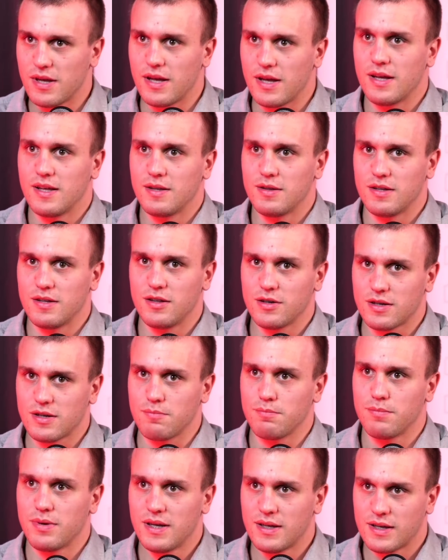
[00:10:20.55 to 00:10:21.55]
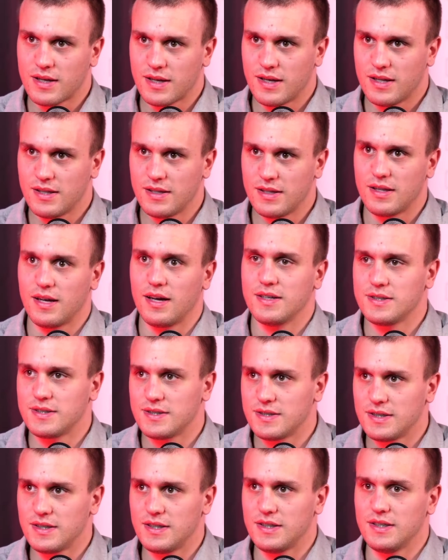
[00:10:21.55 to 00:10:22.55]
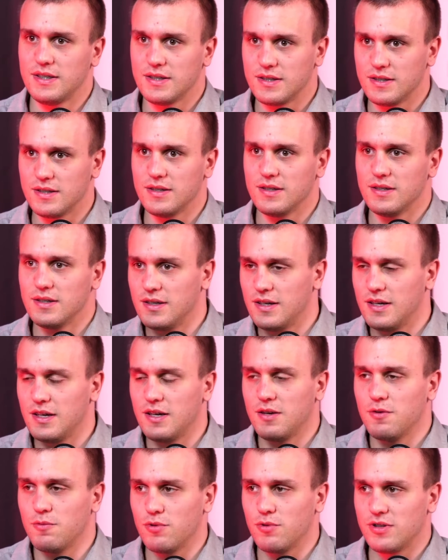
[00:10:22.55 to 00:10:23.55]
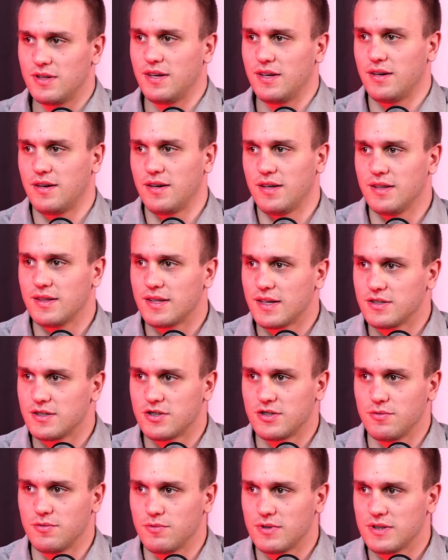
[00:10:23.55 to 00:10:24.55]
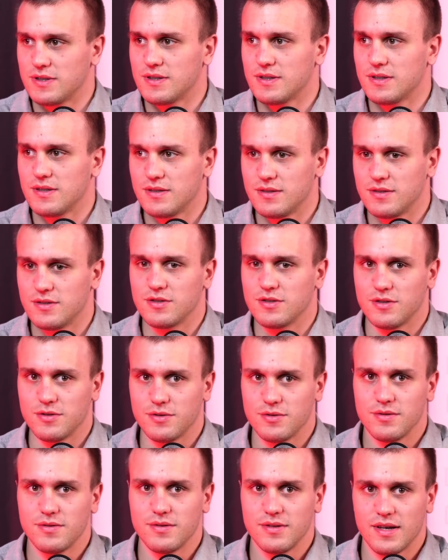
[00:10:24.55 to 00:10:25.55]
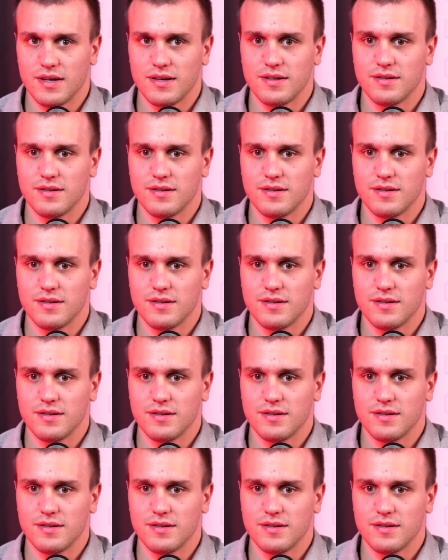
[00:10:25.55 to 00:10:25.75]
And looking back at it, I see what their intention was. So yeah.